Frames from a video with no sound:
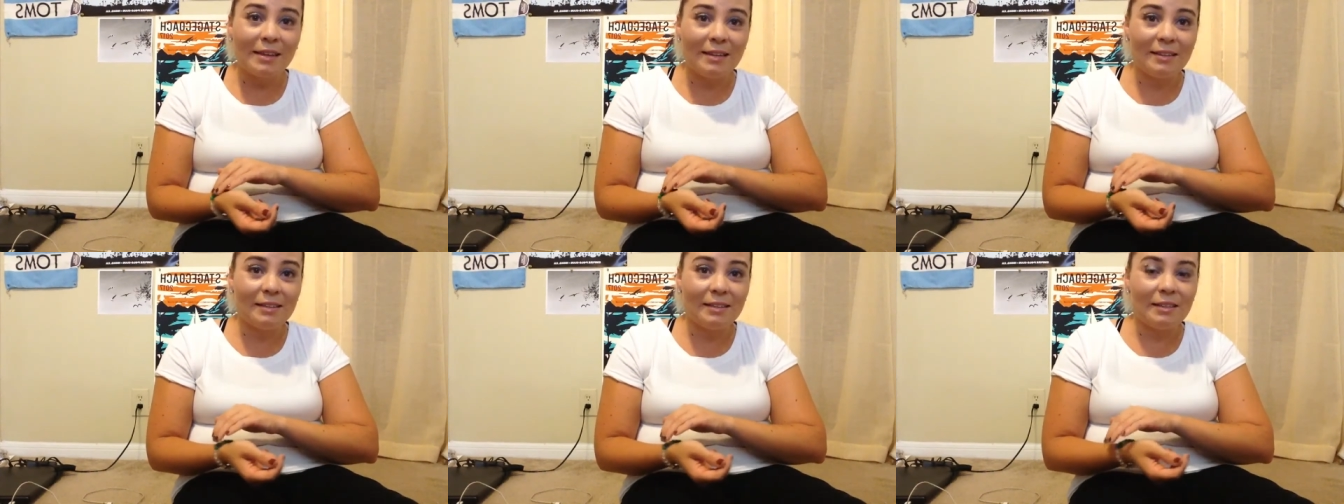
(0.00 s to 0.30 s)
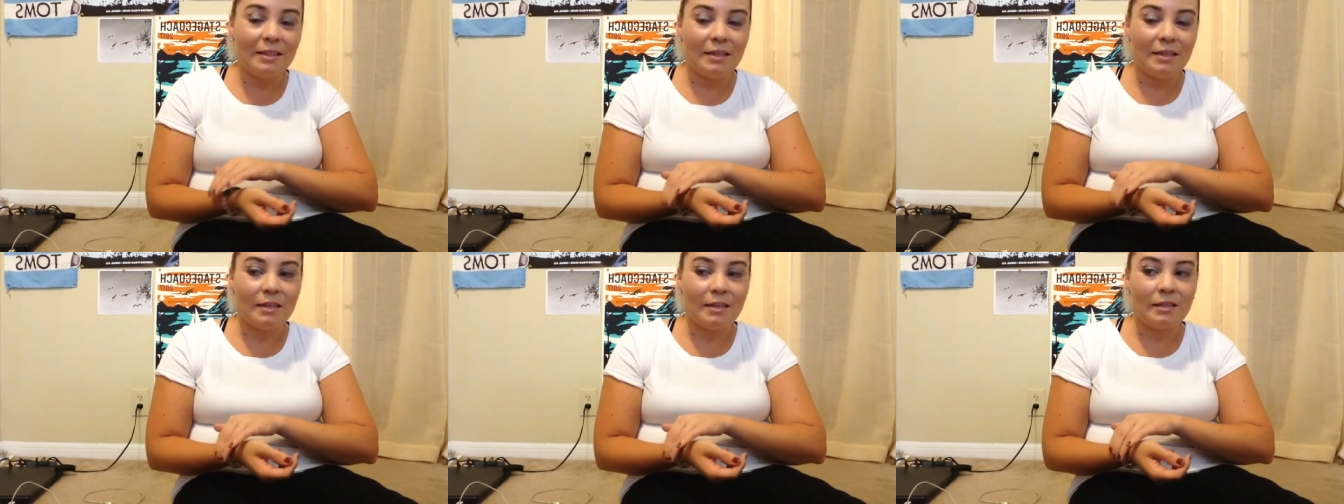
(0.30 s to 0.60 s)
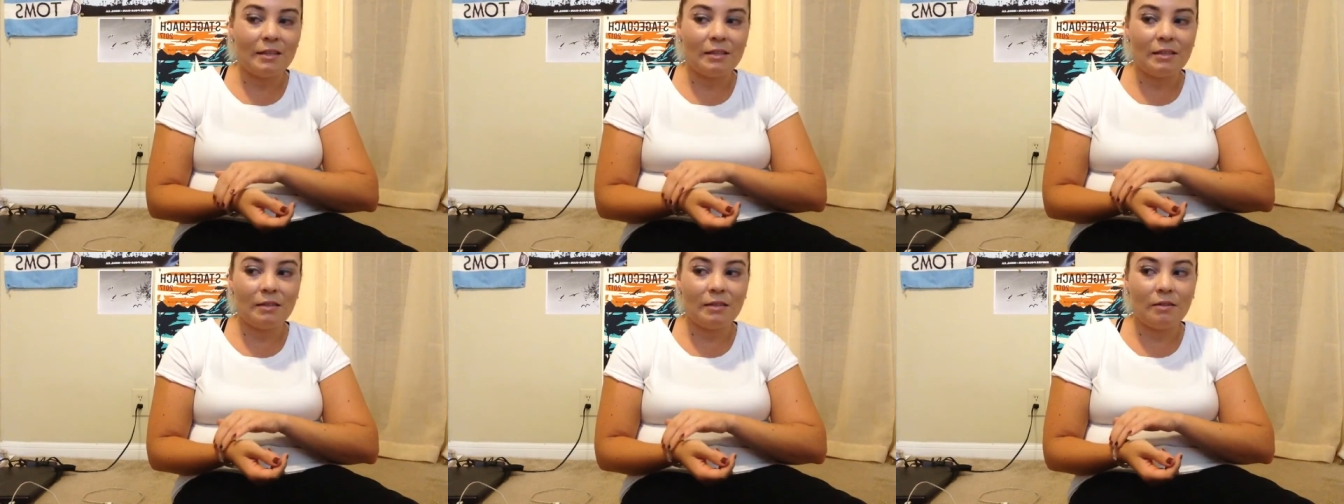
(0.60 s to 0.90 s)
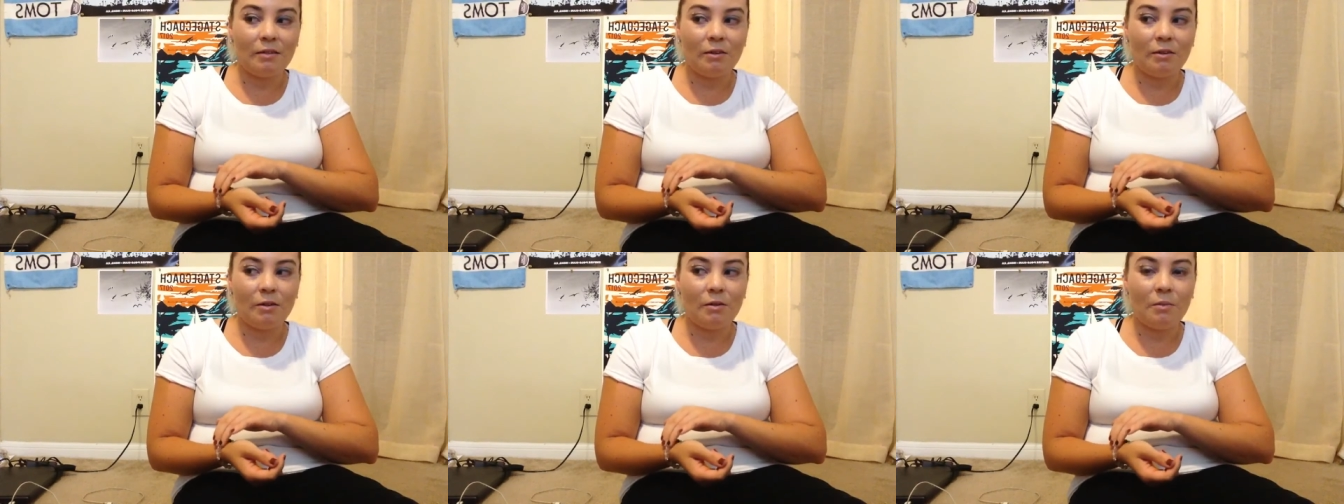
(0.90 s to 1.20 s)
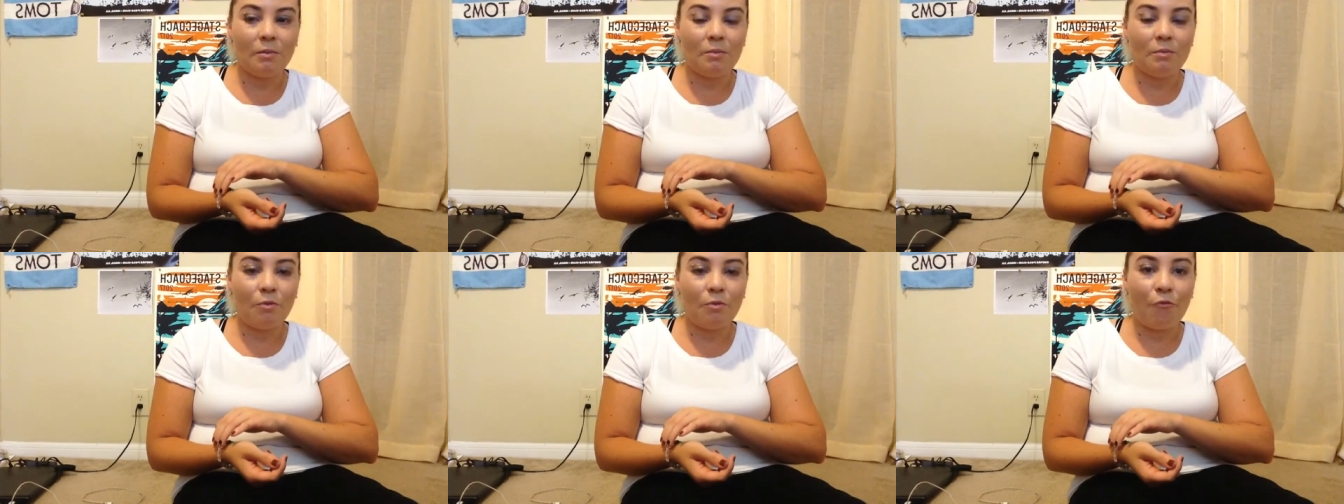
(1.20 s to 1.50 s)
easiest
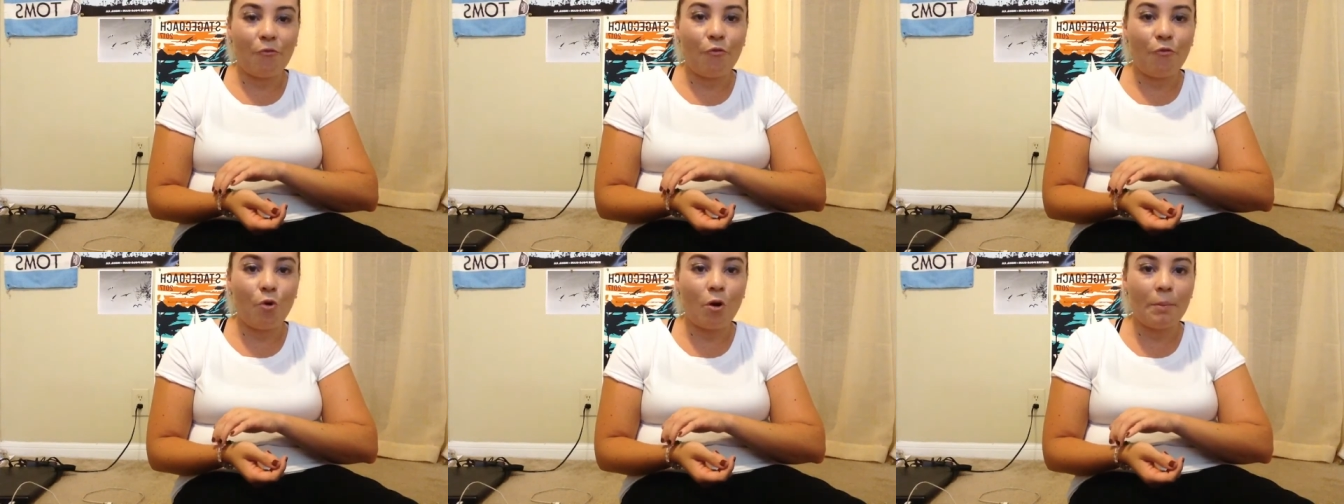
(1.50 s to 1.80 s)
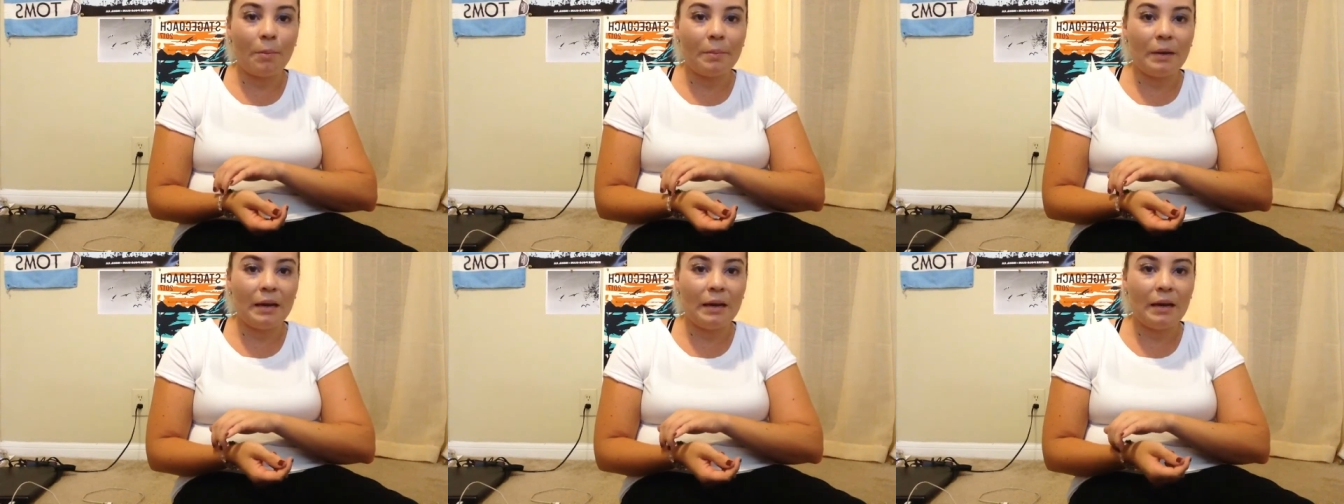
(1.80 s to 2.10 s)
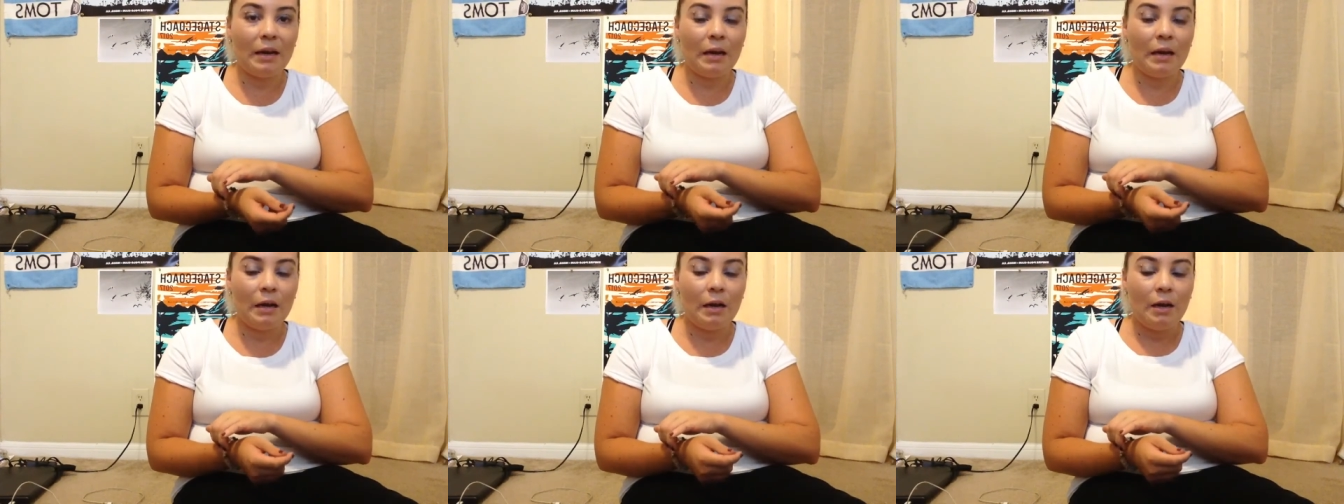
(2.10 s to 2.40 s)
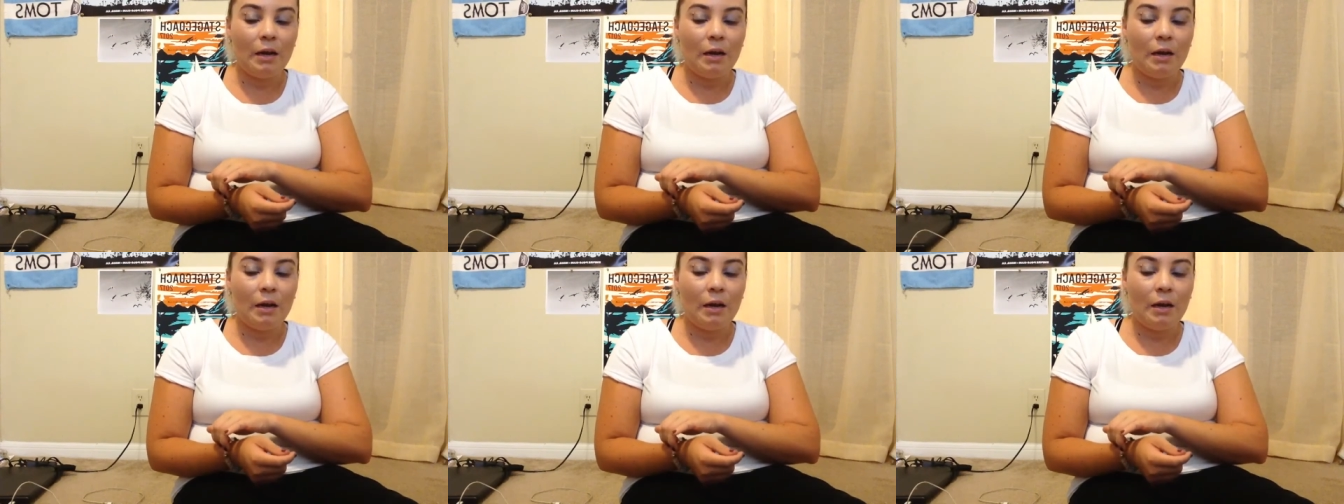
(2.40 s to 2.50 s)
for me